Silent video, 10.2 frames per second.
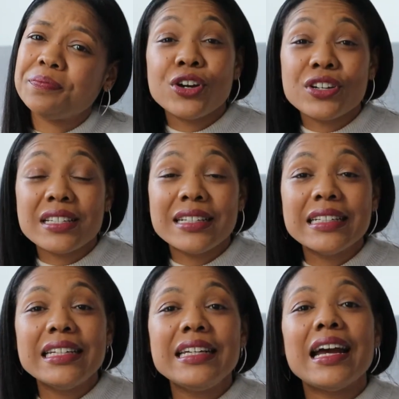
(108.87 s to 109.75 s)

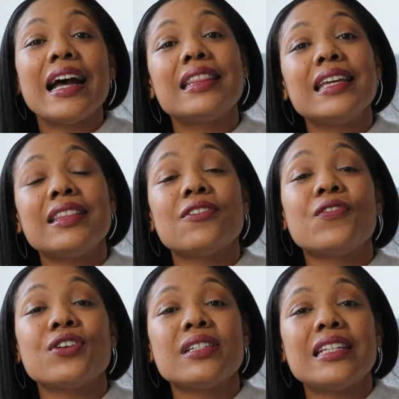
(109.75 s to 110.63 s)
Personally, I think the
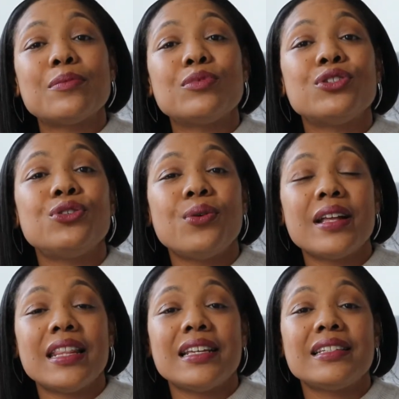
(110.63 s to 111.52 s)
first step to
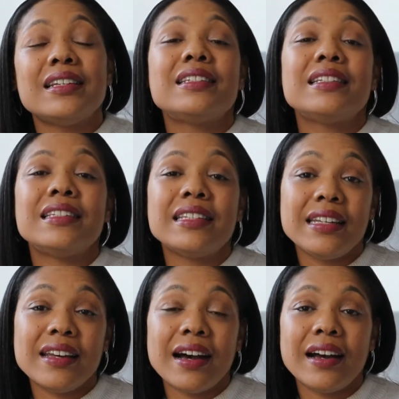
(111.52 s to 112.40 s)
doing this is to
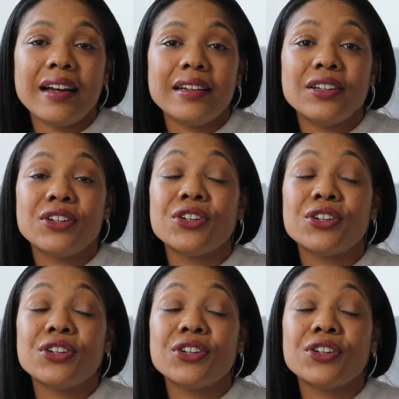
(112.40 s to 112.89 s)
seek God,